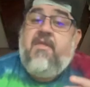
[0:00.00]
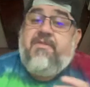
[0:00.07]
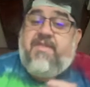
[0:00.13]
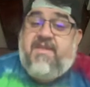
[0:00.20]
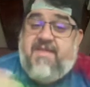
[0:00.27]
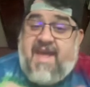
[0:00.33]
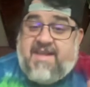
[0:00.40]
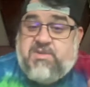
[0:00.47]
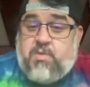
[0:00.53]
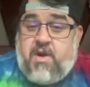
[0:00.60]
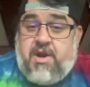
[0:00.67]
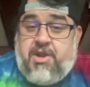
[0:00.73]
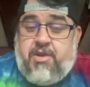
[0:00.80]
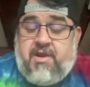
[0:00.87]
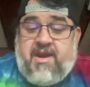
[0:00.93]
then that's where
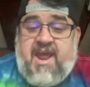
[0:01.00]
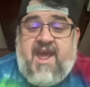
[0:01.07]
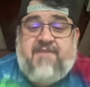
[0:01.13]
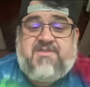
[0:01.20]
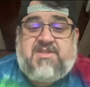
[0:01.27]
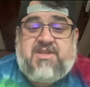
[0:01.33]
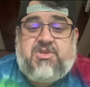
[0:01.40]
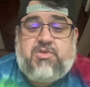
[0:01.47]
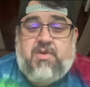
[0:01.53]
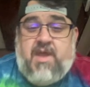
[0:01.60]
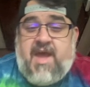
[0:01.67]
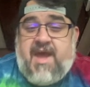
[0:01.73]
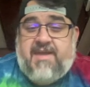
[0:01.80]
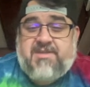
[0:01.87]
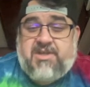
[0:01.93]
you can have
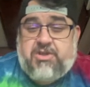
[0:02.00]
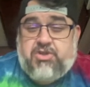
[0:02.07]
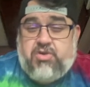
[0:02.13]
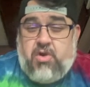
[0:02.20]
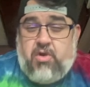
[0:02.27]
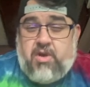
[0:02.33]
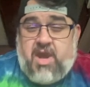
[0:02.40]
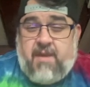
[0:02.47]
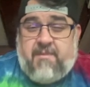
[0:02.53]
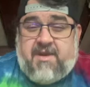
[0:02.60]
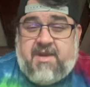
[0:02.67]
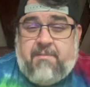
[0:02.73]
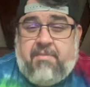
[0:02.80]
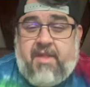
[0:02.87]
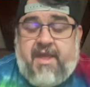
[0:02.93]
centralized control come
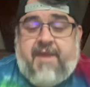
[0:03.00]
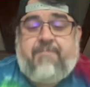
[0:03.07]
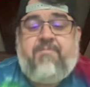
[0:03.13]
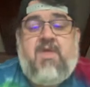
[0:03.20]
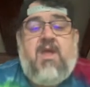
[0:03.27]
into play.